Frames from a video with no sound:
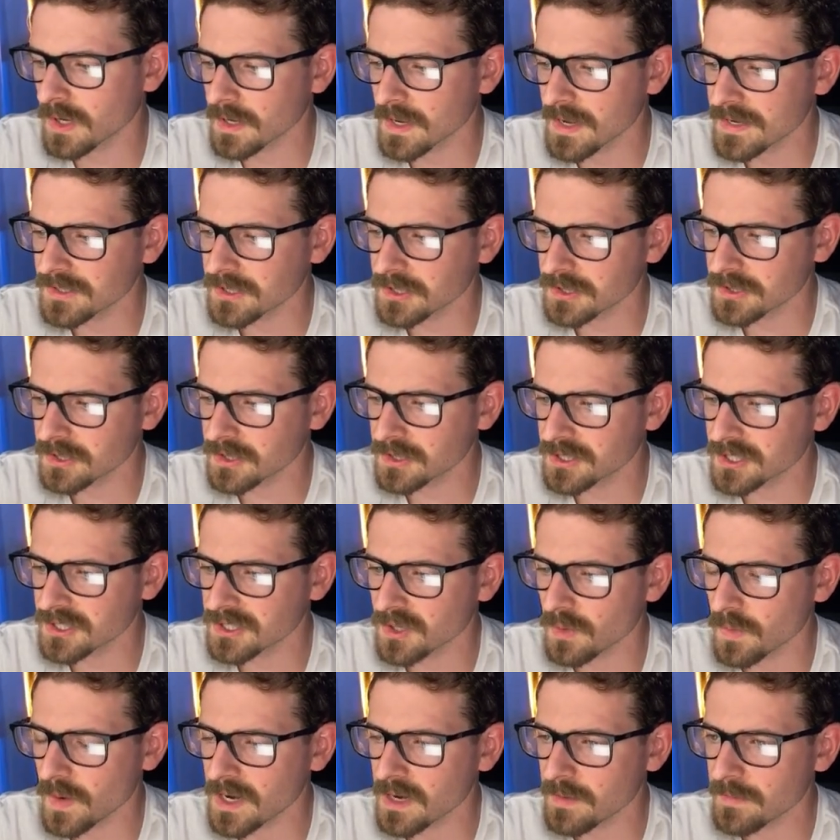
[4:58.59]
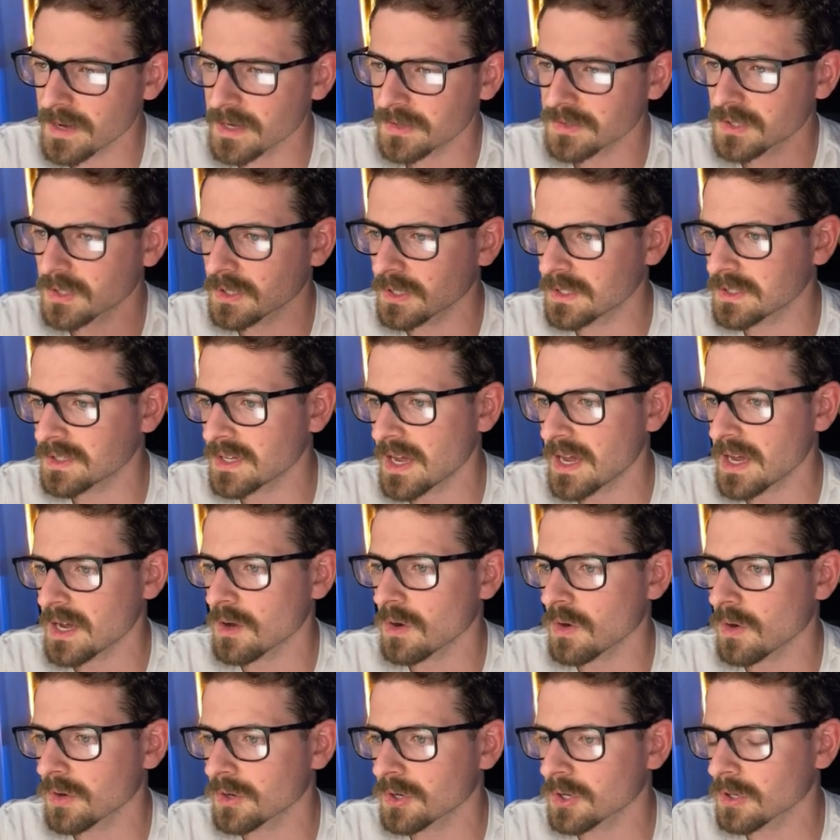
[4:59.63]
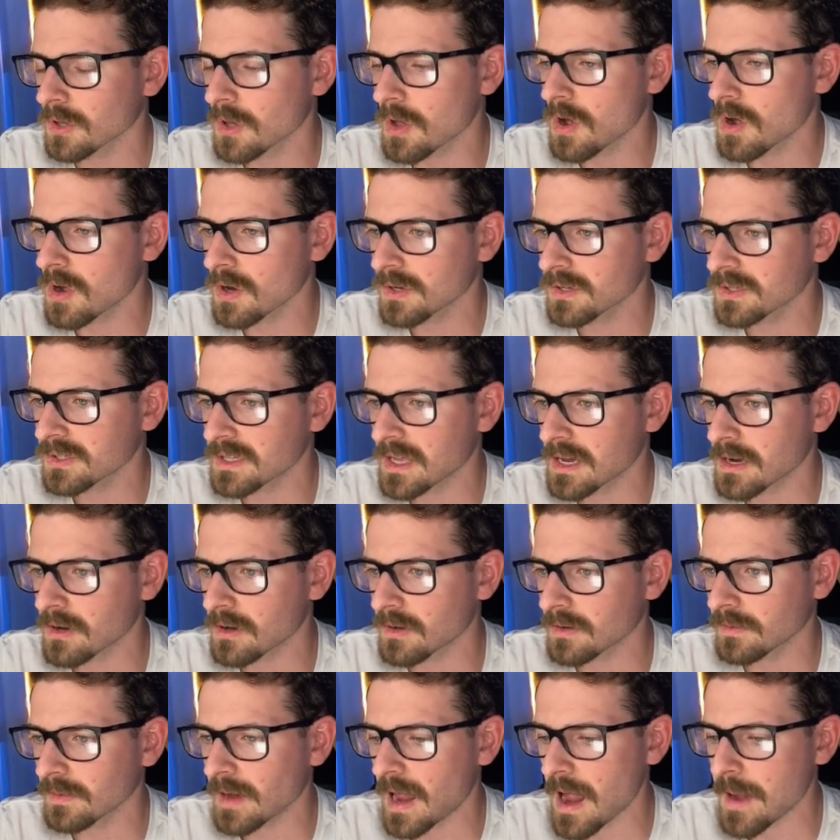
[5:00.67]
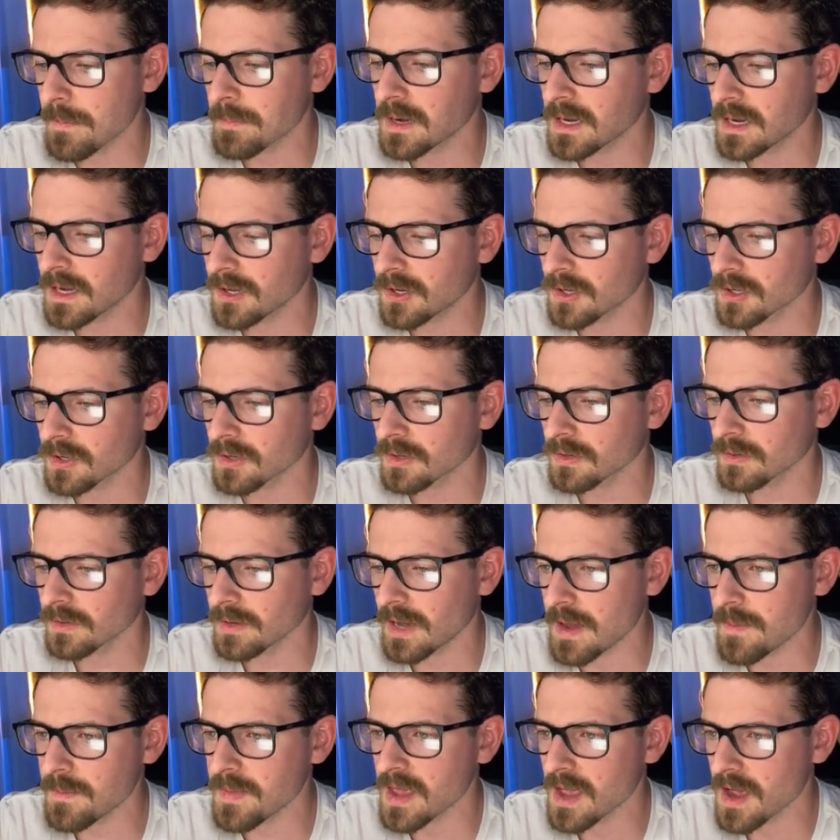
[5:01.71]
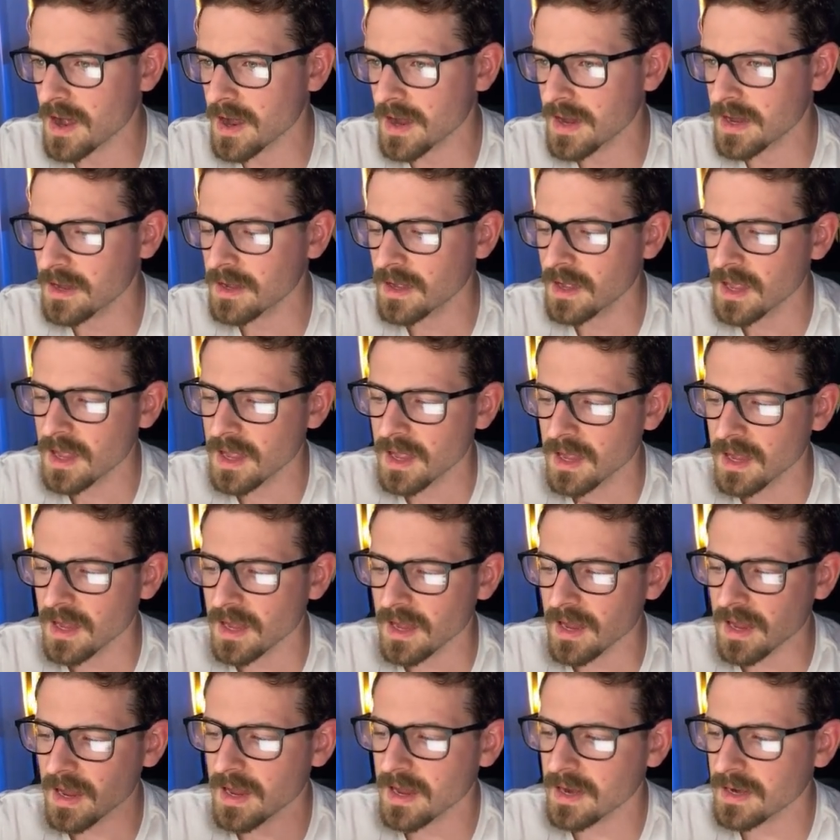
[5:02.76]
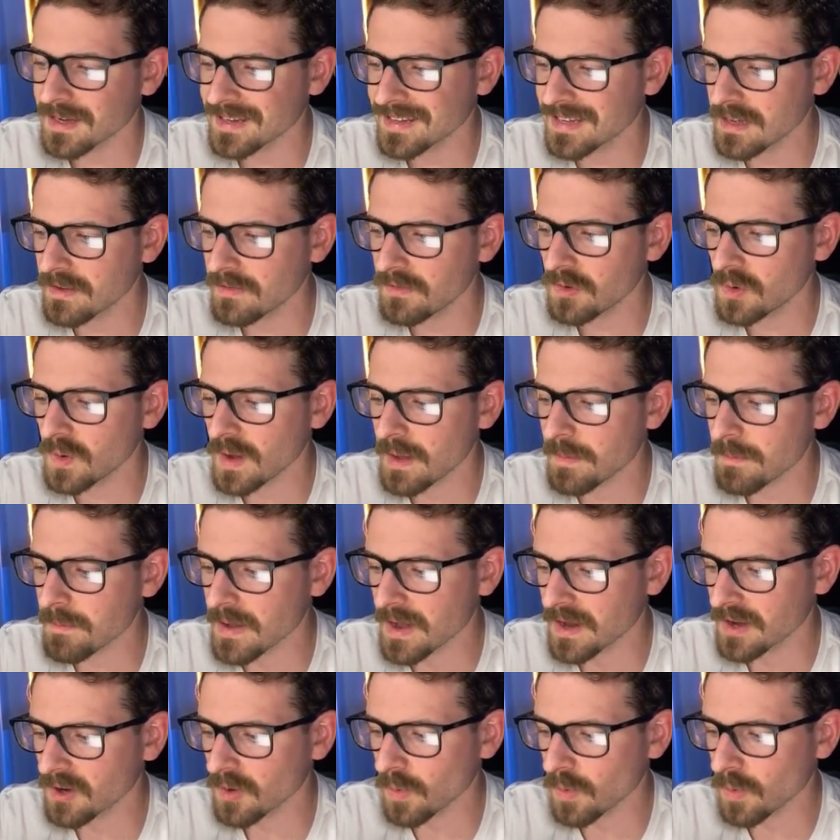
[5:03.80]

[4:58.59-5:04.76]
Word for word: Elasticsearch is a way to basically take all your logs that are happening in your API and give you a better